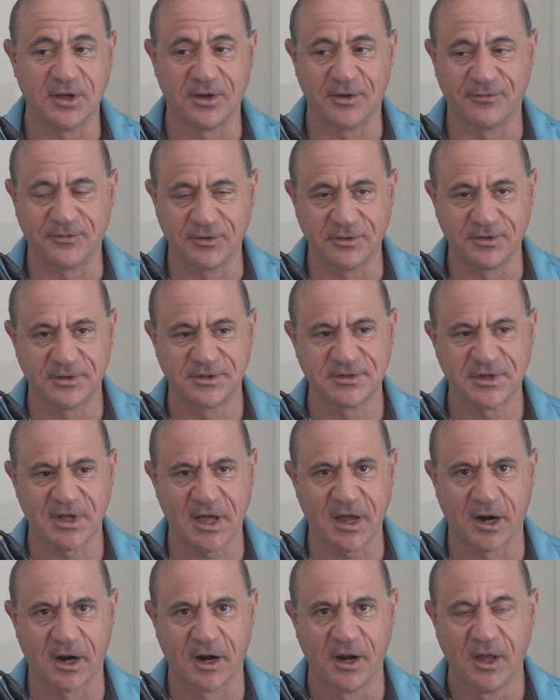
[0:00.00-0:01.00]
if you
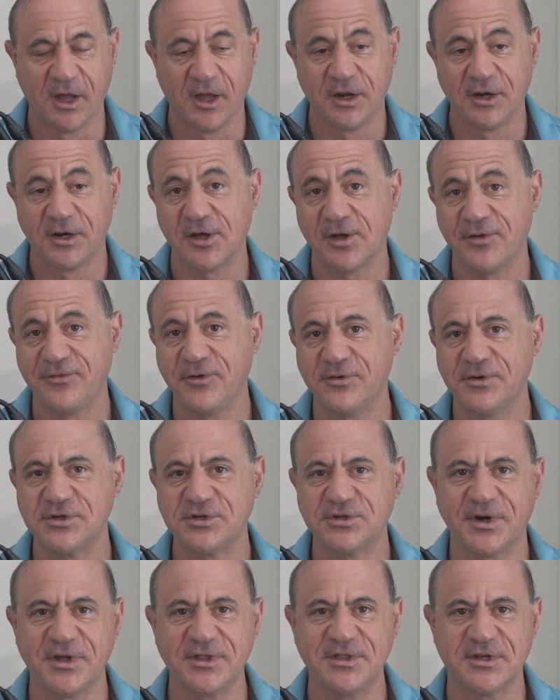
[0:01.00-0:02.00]
desire. Now, if you
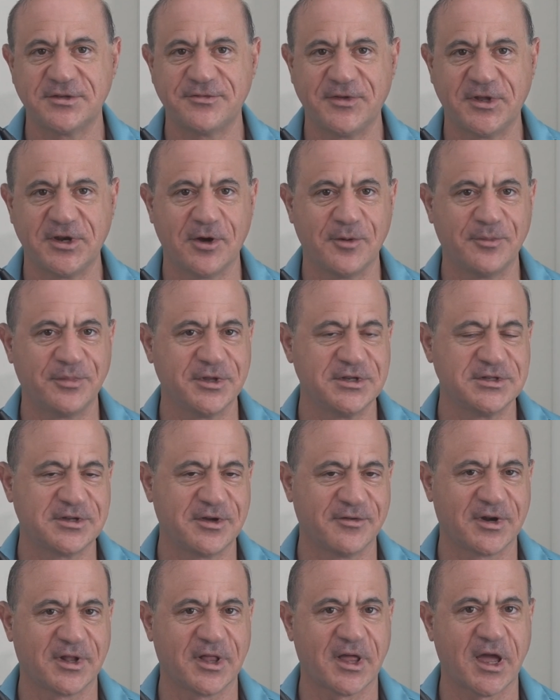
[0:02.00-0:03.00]
enjoyed this video, please
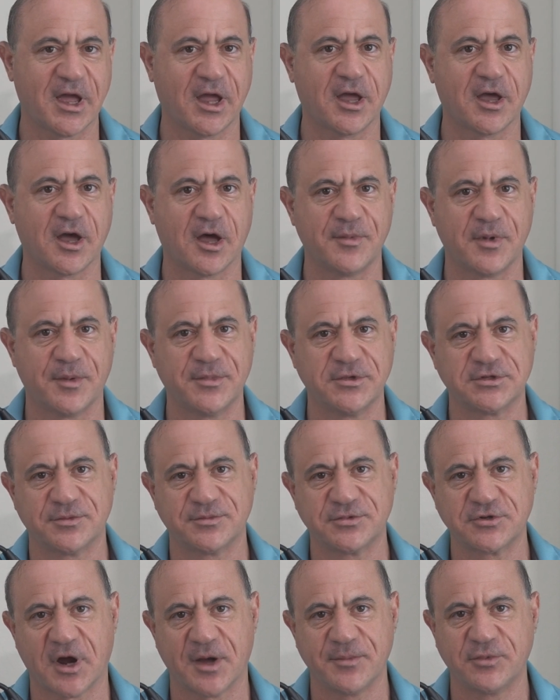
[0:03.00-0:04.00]
give it a like, uh, maybe
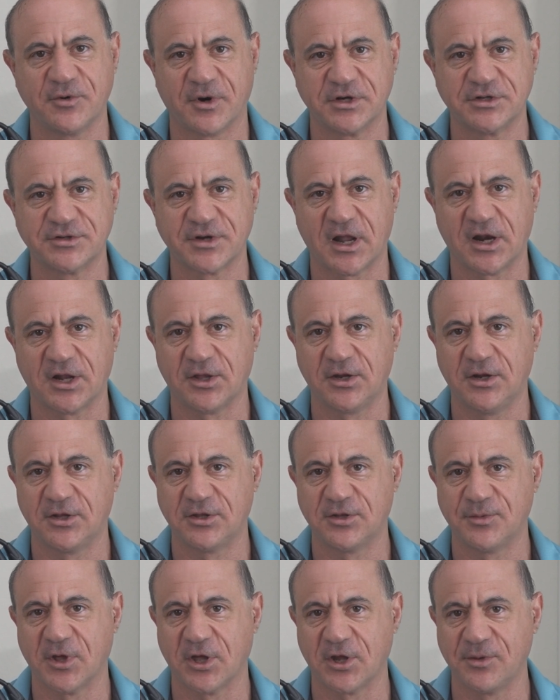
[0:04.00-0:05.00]
subscribe to our channel and
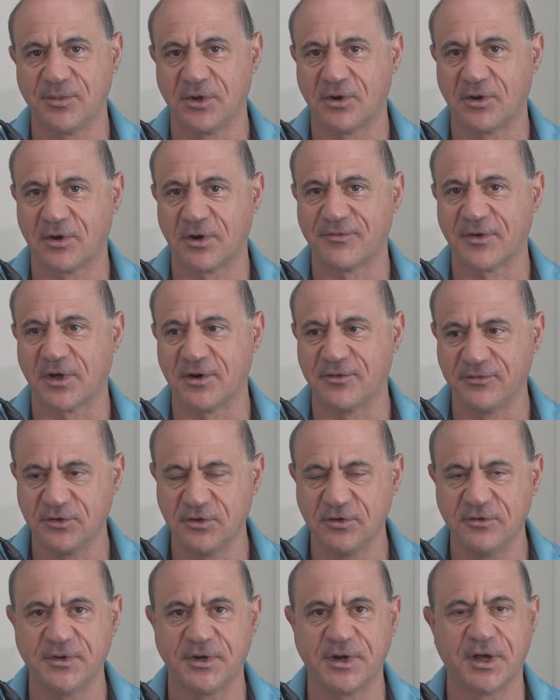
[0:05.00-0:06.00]
hit the bell to be notified of
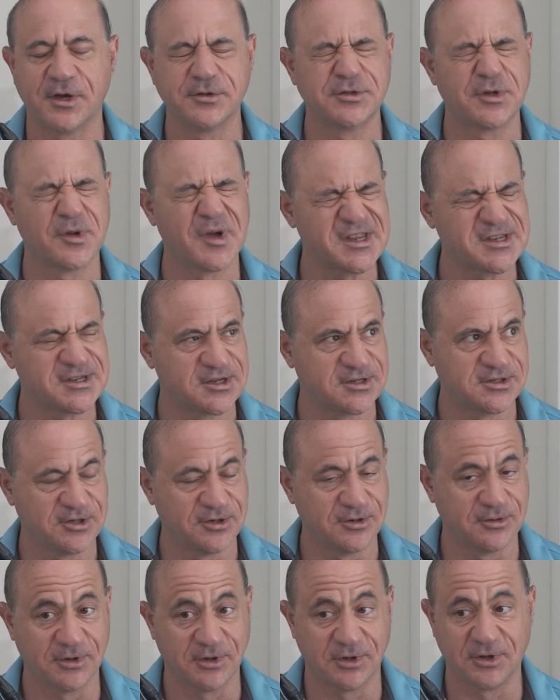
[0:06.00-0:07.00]
new videos to assist
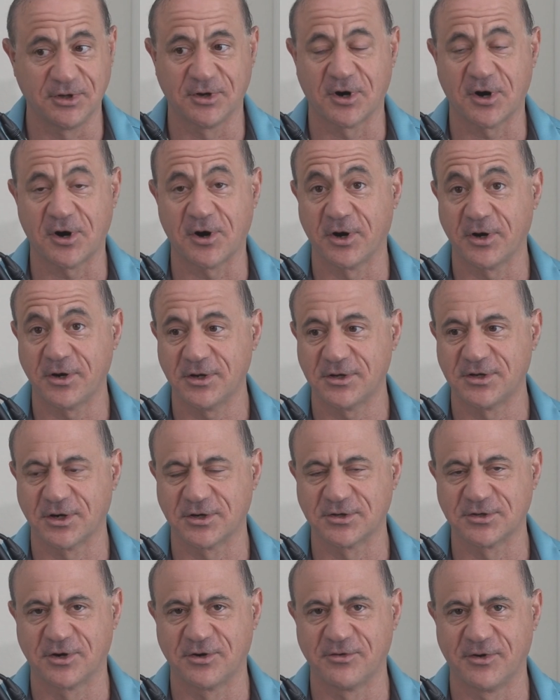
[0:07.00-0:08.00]
you in your
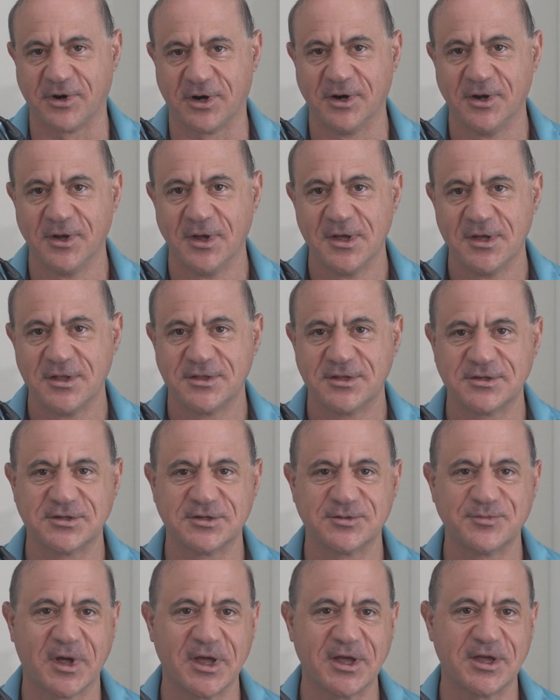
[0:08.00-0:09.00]
architecture career.
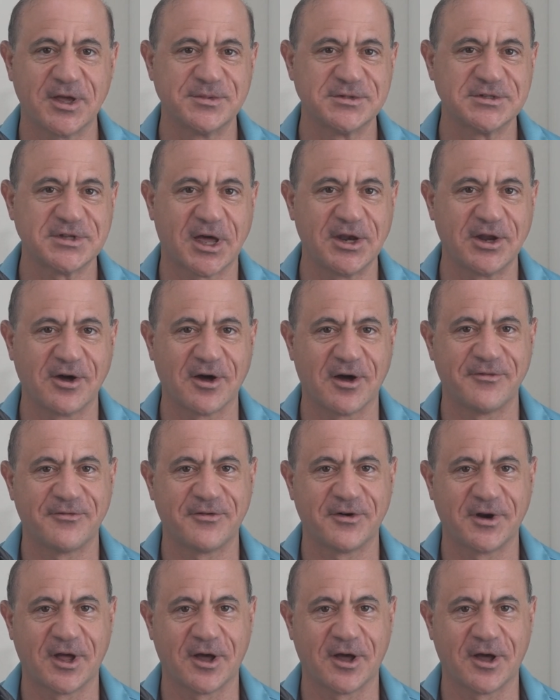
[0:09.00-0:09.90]
This is Mike Gibbs signing off for